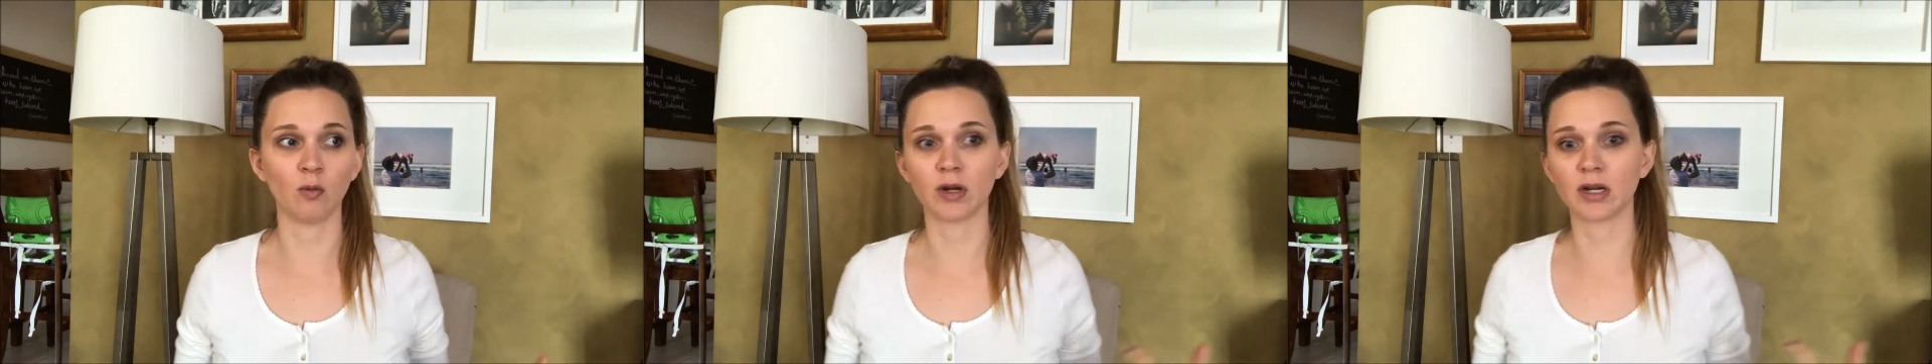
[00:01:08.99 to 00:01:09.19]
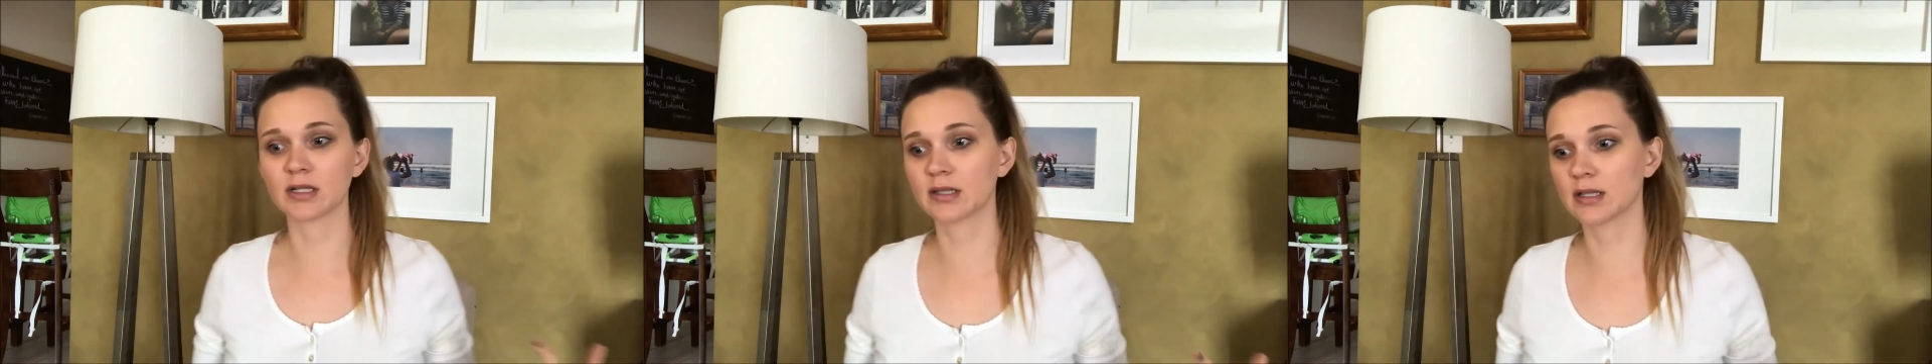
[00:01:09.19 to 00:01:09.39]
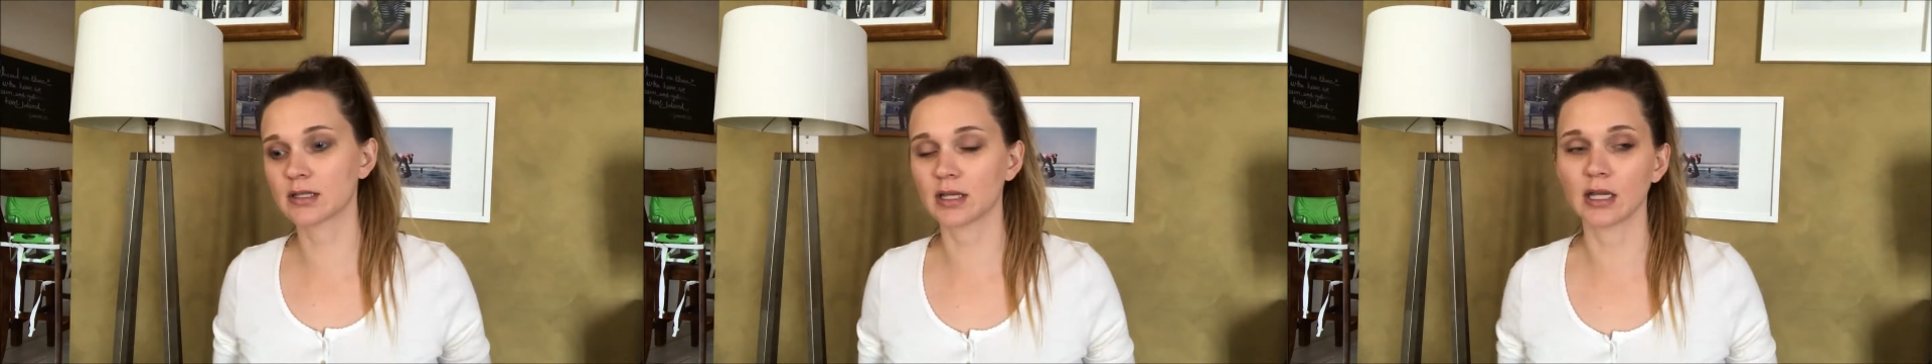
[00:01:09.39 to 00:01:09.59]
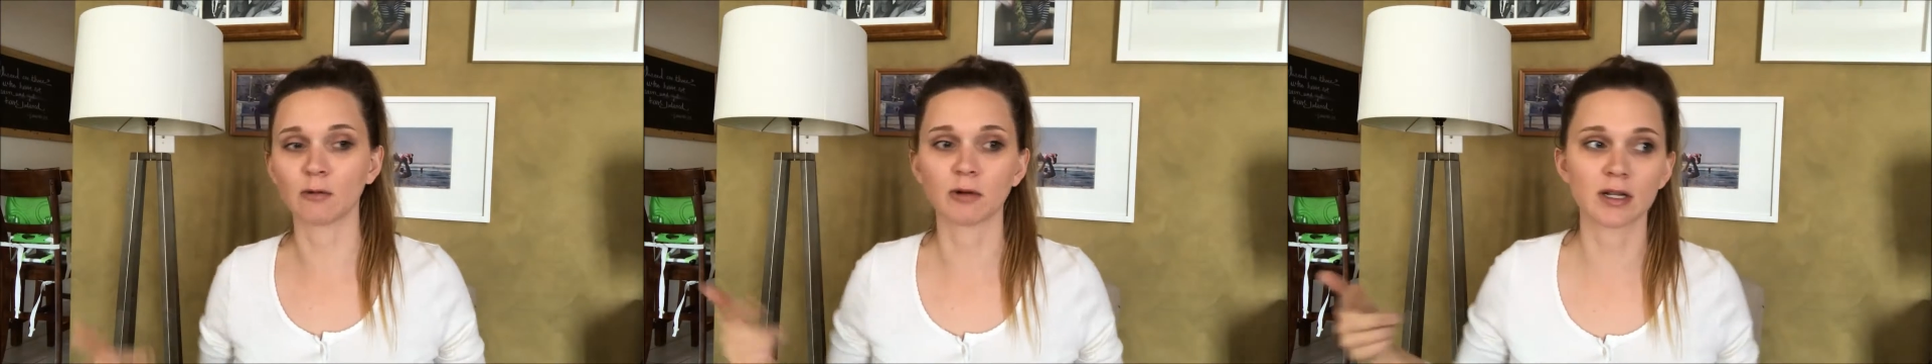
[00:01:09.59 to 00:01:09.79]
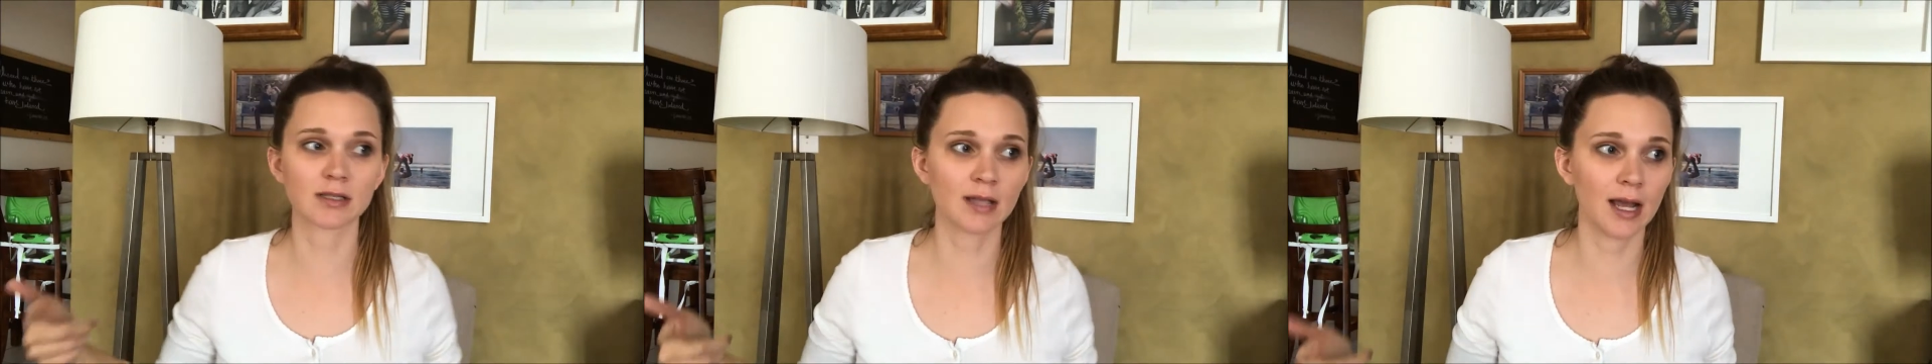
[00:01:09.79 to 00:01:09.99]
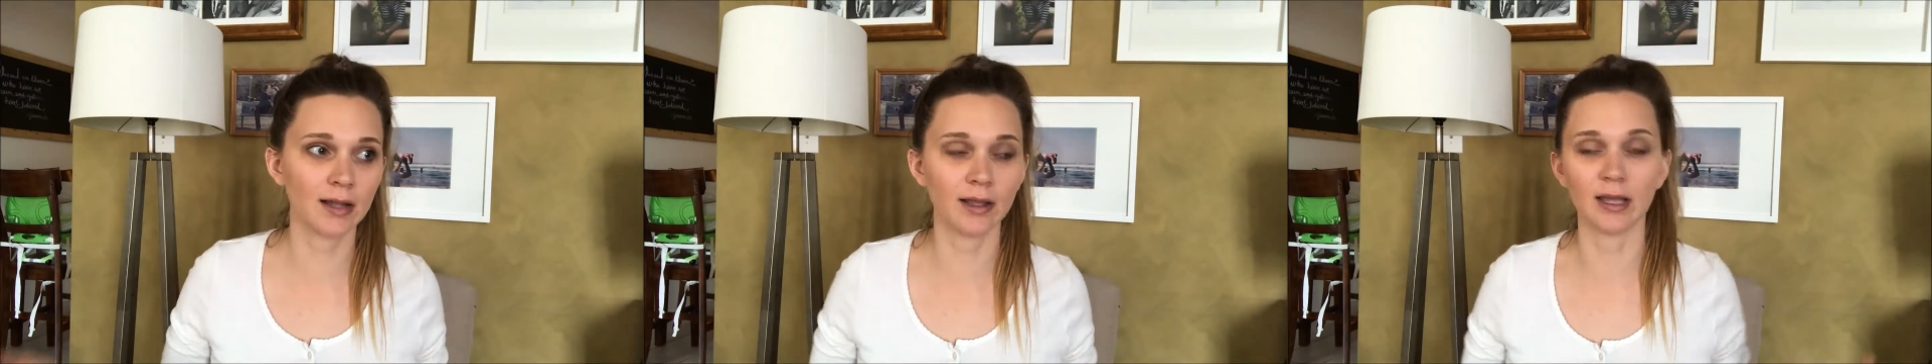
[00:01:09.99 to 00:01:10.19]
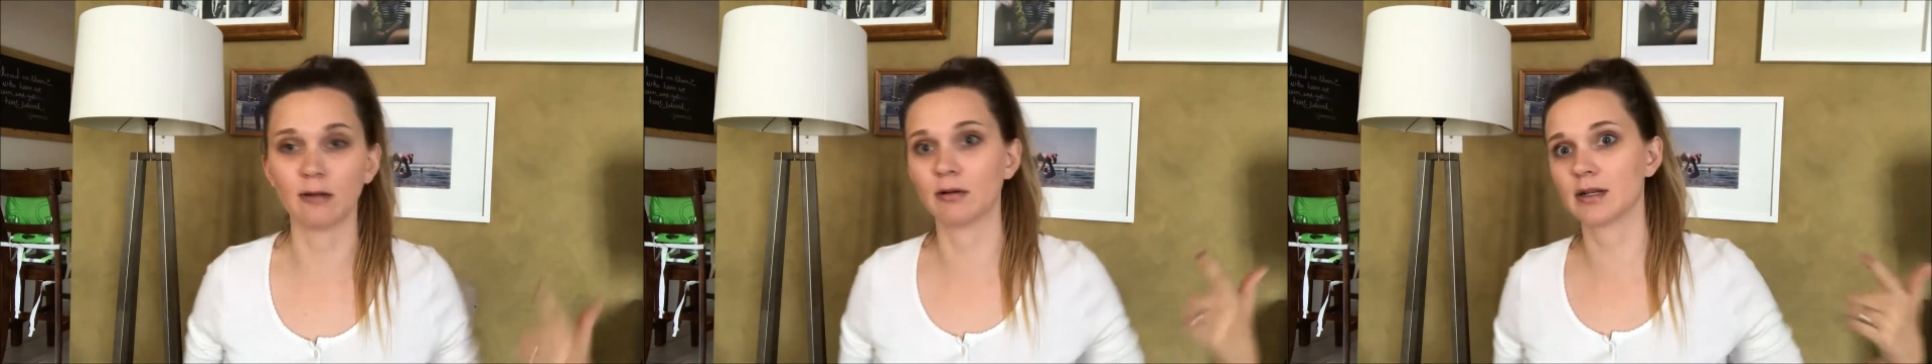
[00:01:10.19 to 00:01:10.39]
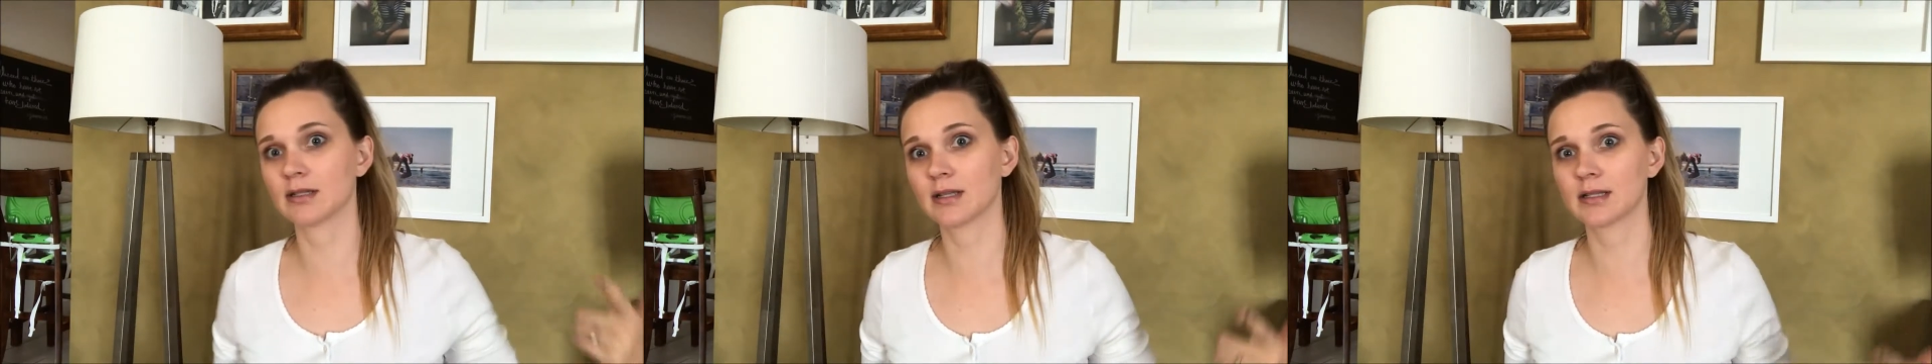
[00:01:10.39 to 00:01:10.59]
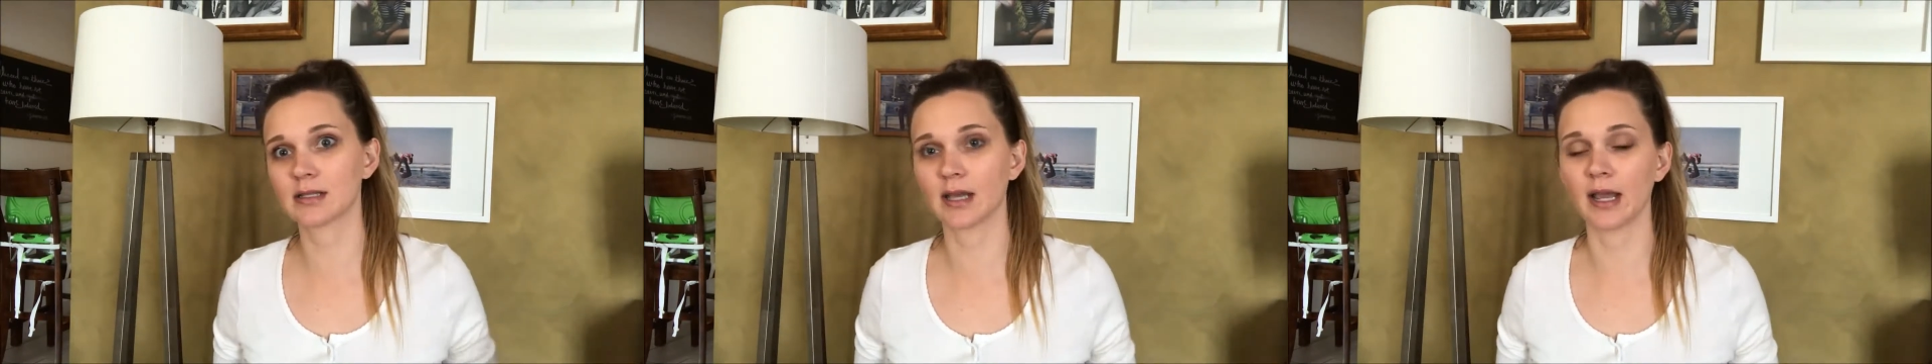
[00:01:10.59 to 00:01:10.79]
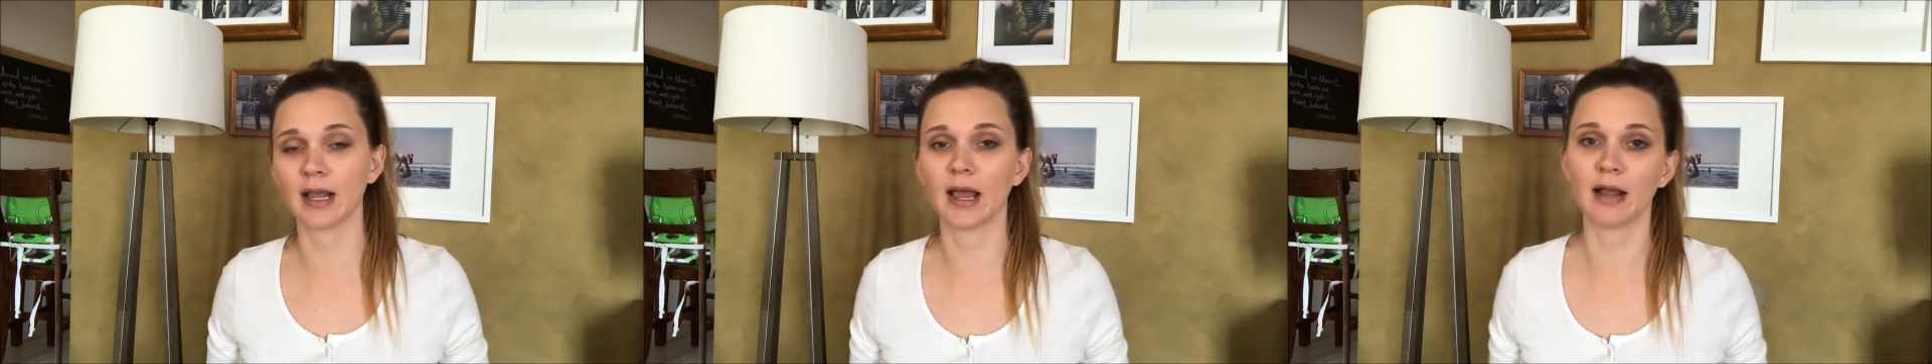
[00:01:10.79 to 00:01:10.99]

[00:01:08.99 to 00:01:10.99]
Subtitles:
What is this like? What is that like? What is this like?